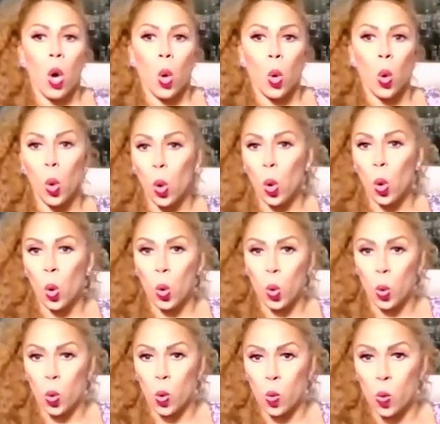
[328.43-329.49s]

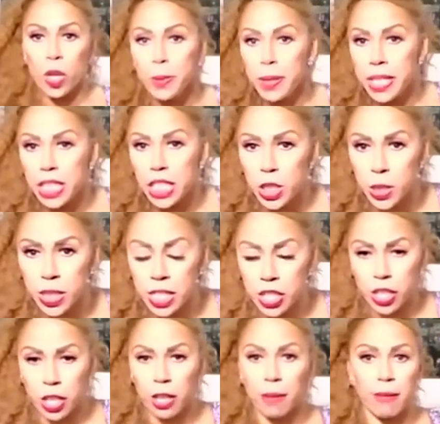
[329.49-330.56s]
What are we going to do this
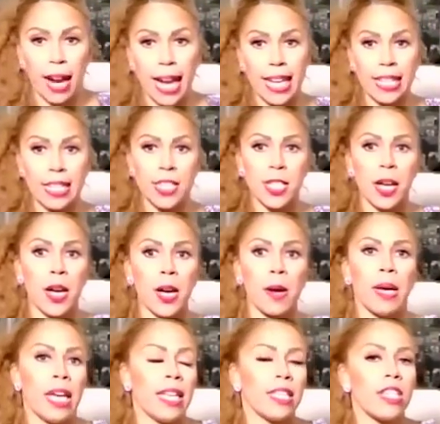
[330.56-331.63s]
year, right?
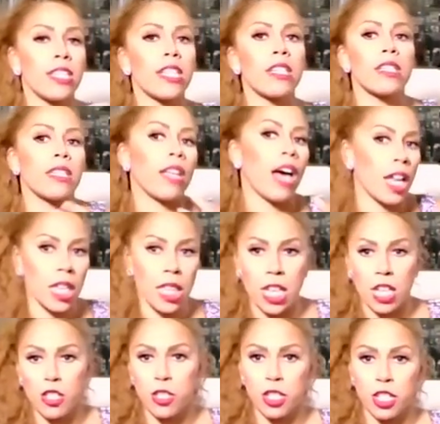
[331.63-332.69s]
So there's a lot of
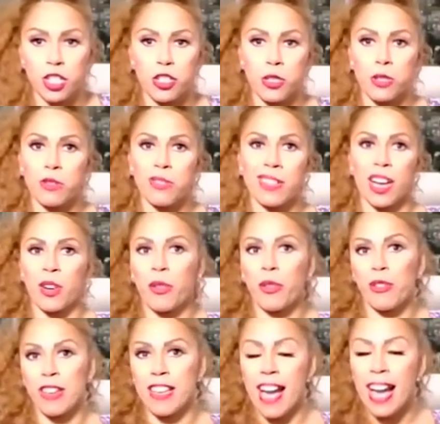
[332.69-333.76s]
things you could do to get
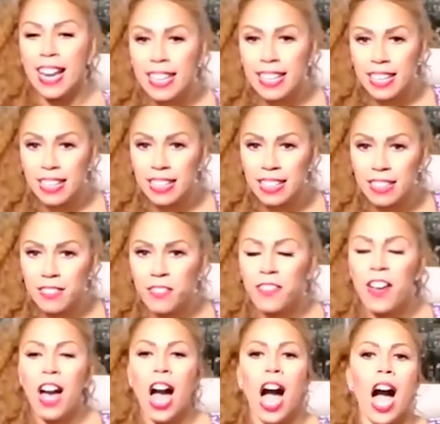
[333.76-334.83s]
creative,
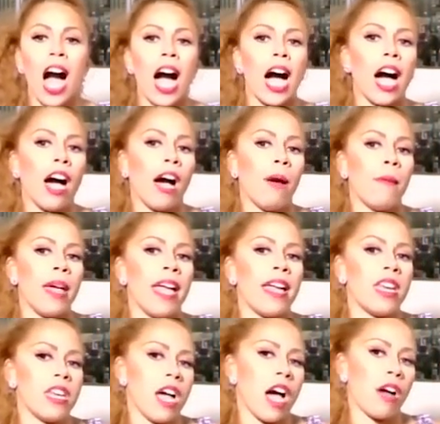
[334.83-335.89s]

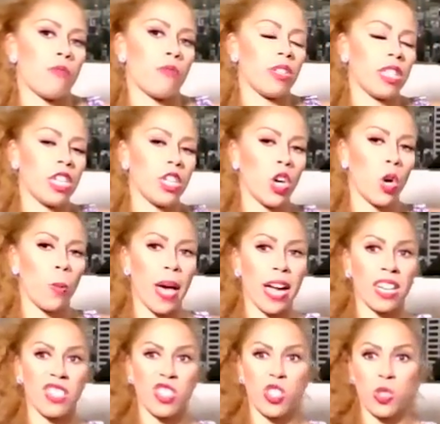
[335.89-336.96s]
and not really go
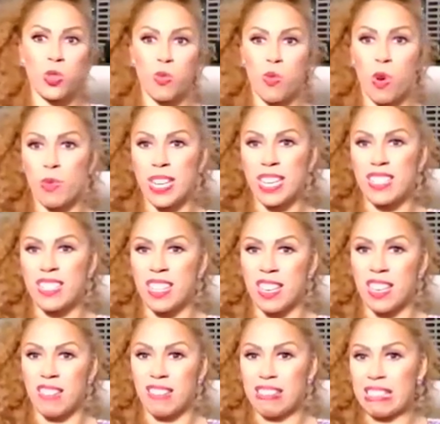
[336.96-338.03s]
back into what we
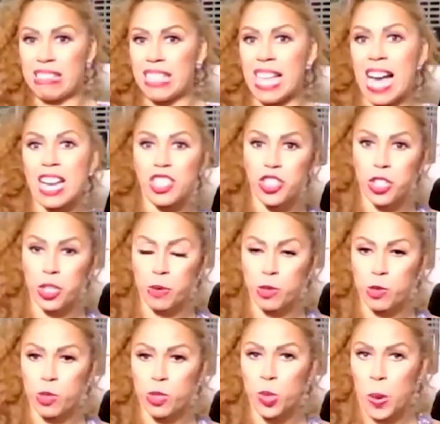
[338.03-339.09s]
did last year,
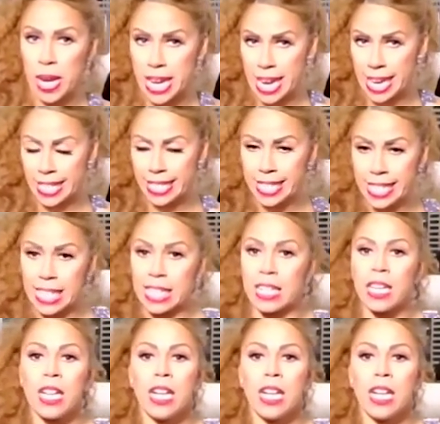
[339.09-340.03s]
which was 2019.